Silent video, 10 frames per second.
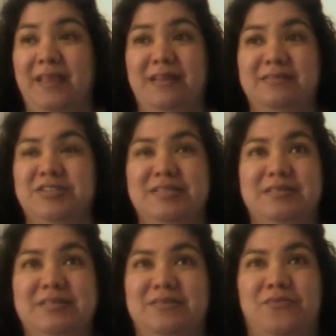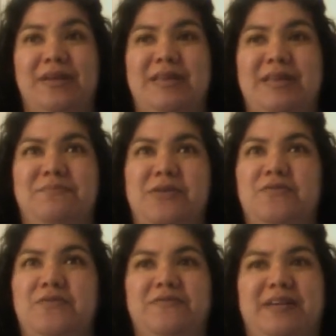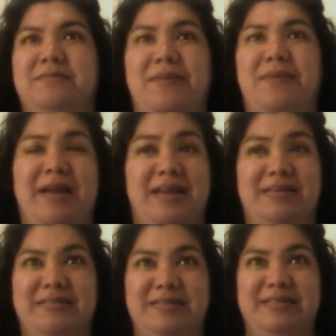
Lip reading: just the way they beautifully combined